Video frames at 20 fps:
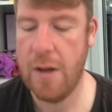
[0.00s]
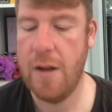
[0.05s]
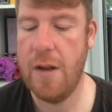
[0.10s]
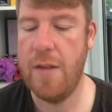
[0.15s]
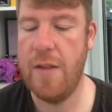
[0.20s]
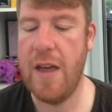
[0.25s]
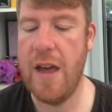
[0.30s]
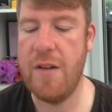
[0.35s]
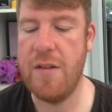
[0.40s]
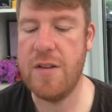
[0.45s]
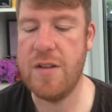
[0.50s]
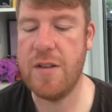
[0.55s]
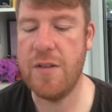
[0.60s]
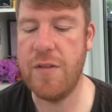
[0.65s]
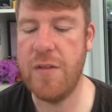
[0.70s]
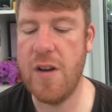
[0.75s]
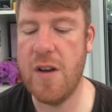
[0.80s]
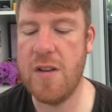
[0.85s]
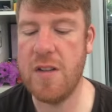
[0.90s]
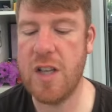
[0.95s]
There is the
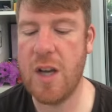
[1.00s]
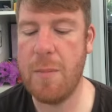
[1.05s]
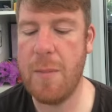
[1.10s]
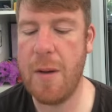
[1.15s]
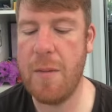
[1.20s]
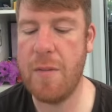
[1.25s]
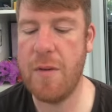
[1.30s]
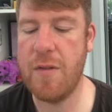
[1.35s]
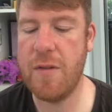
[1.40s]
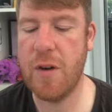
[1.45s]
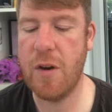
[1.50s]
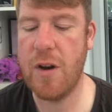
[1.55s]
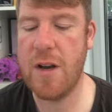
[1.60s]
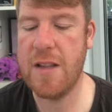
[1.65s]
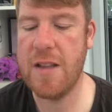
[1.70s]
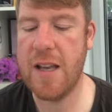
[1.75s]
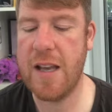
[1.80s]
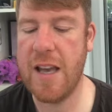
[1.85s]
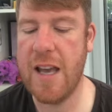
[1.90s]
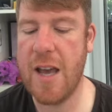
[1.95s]
first commemorative coin
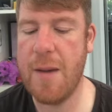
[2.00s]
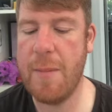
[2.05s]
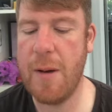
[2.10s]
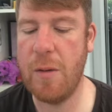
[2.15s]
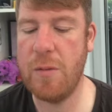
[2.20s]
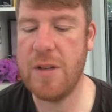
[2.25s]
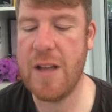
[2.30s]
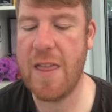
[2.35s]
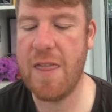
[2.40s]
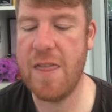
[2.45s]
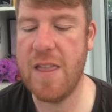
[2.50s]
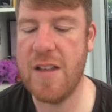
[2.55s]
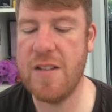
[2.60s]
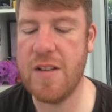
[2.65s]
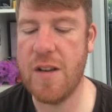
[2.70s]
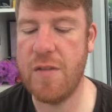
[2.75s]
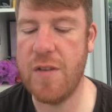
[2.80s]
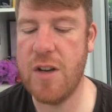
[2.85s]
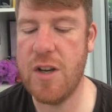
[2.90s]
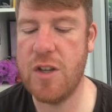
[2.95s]
that came out in this
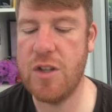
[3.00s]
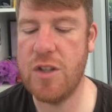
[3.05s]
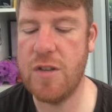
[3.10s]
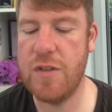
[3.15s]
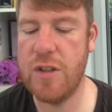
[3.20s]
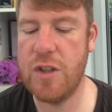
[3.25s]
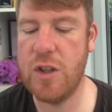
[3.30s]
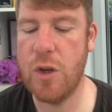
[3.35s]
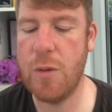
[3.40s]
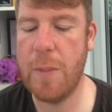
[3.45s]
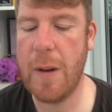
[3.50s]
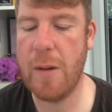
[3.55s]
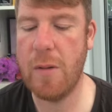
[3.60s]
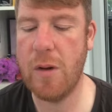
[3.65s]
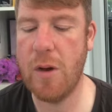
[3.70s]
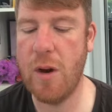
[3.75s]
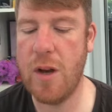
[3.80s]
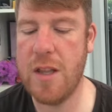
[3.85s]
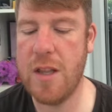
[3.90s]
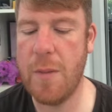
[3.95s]
version of the £2 coin,